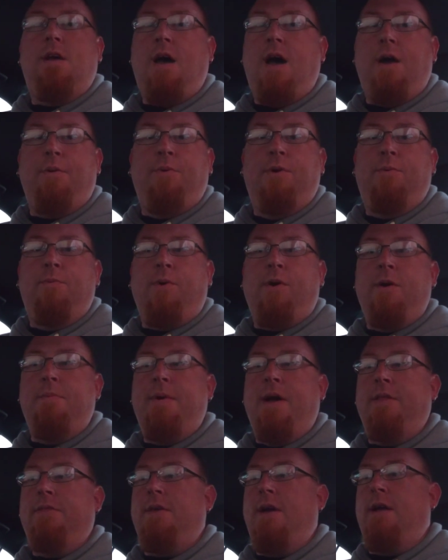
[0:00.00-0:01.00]
I wouldn't worry
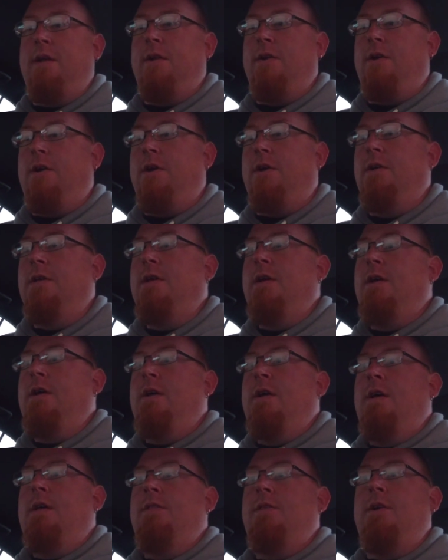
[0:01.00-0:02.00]
about that at all.
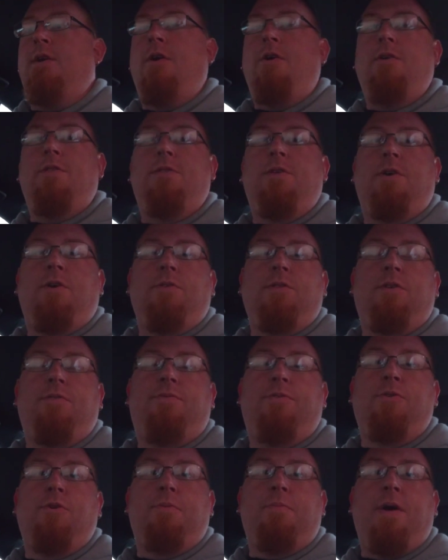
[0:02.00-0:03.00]
The only
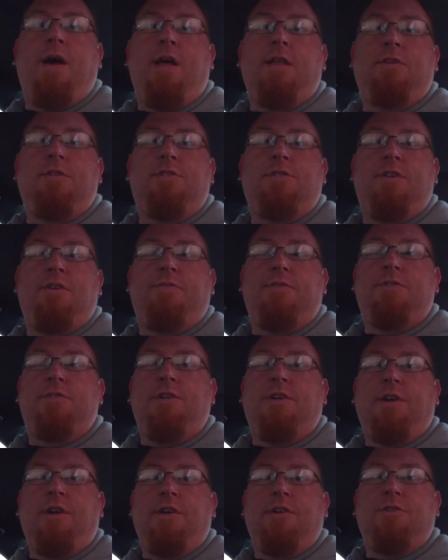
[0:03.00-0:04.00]
fuel mileage difference
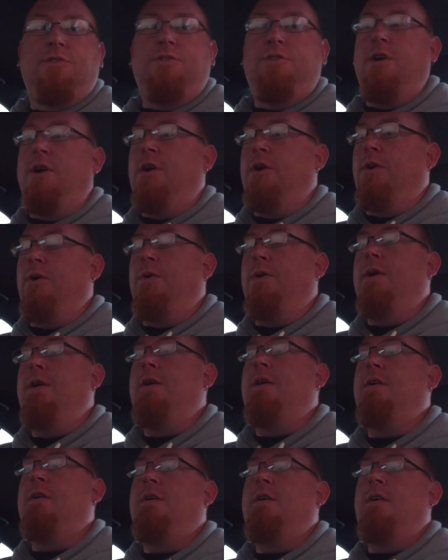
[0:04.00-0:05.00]
you're going to show
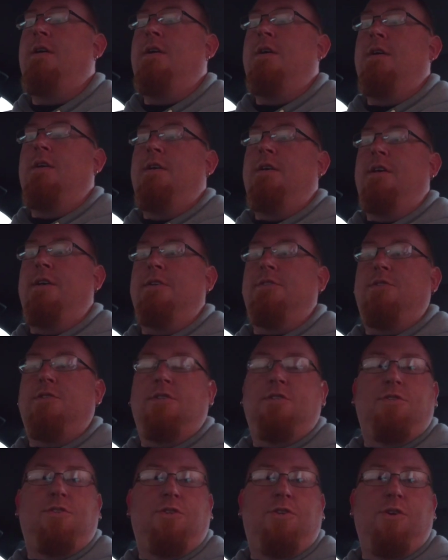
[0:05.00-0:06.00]
is
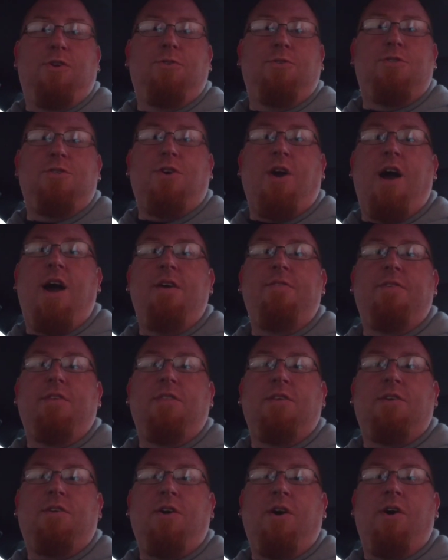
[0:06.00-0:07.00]
just you driving
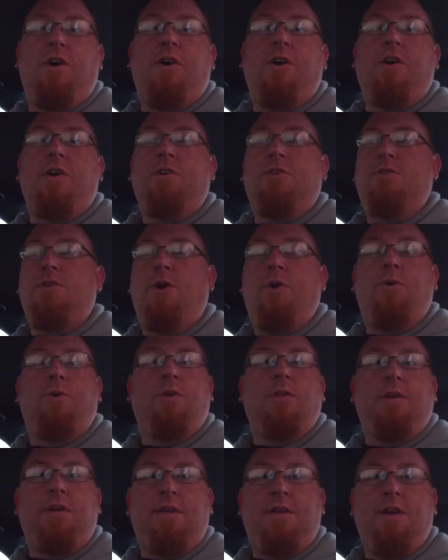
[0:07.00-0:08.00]
the car
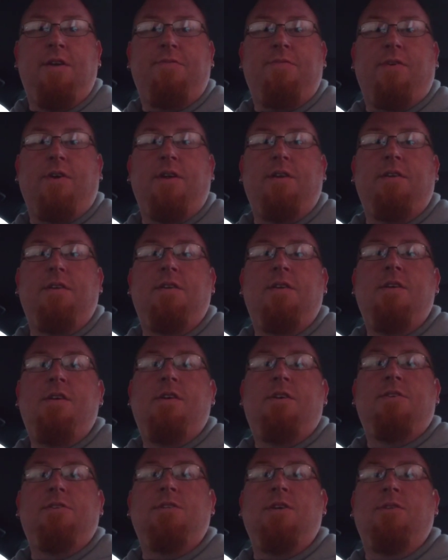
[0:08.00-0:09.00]
totally different,
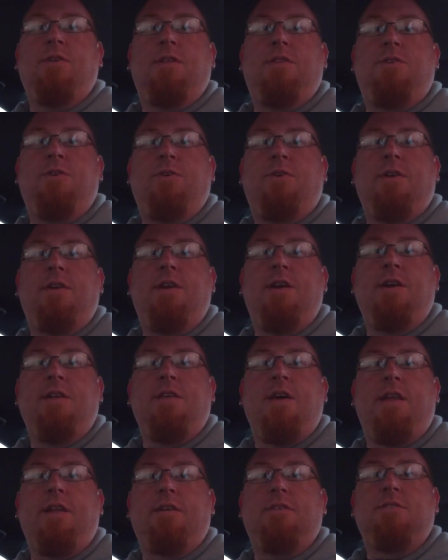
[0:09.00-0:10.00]
so that you can hear
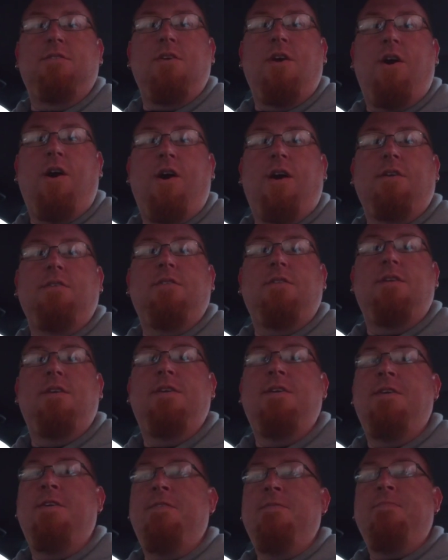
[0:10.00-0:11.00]
that exhaust,
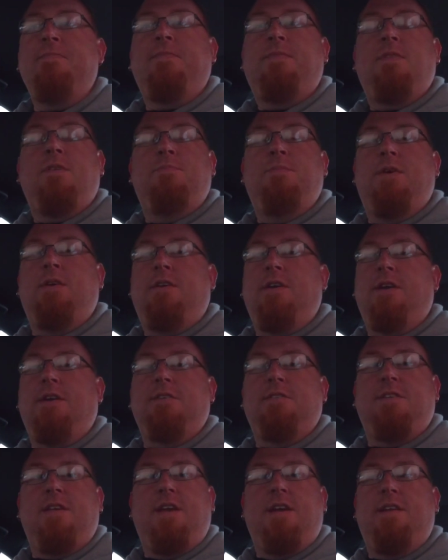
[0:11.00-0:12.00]

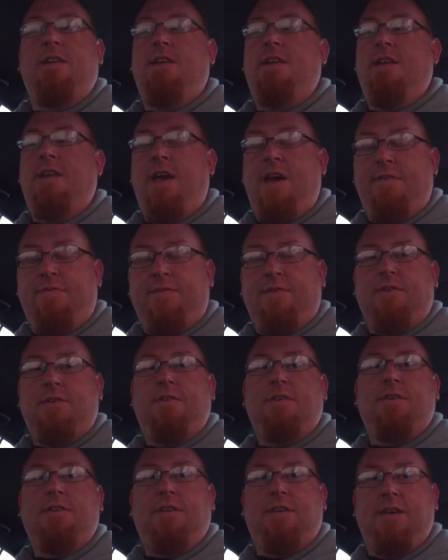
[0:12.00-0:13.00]
because it
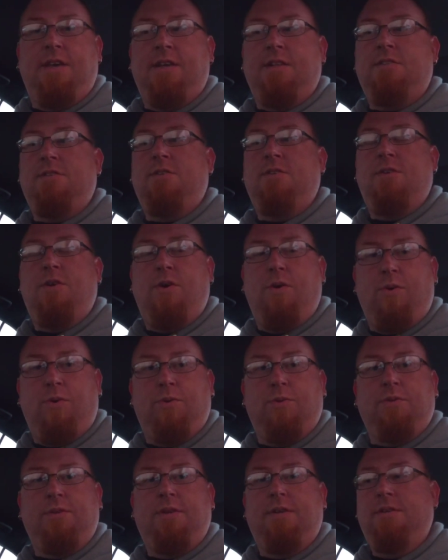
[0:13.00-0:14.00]
never gets
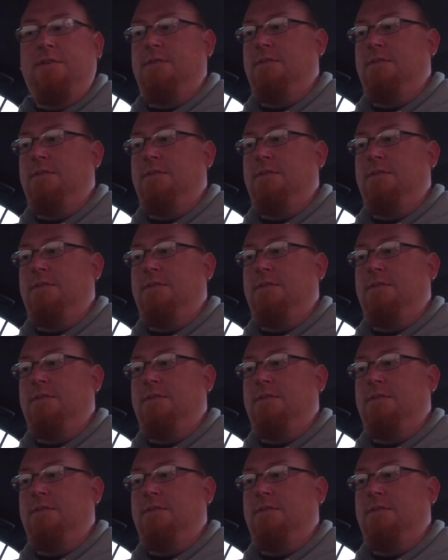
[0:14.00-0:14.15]
old.